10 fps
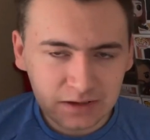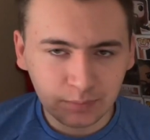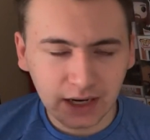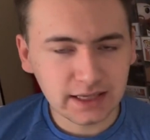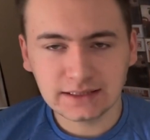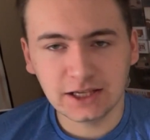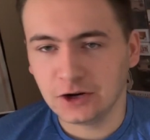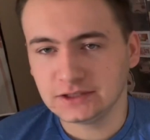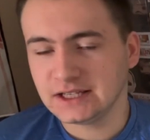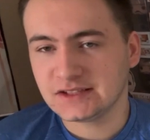But, you
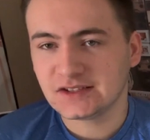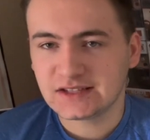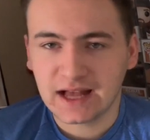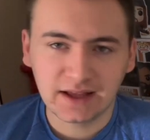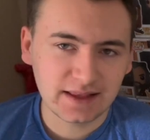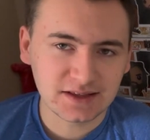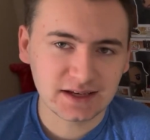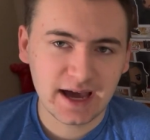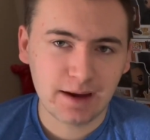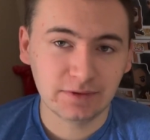know, it doesn't sound like that's
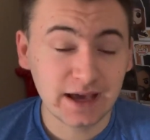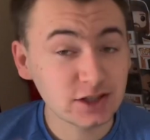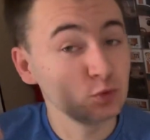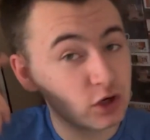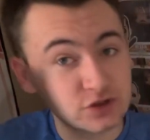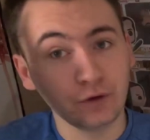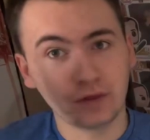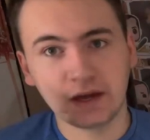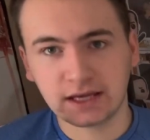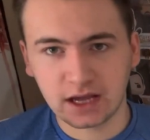going to happen. That's wishful
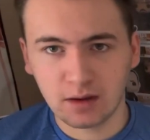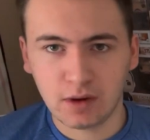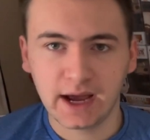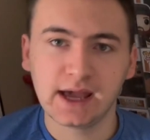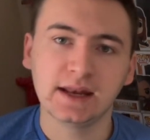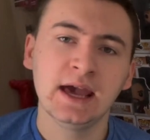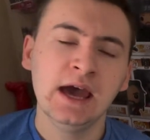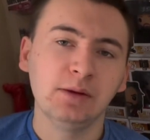thinking on my end.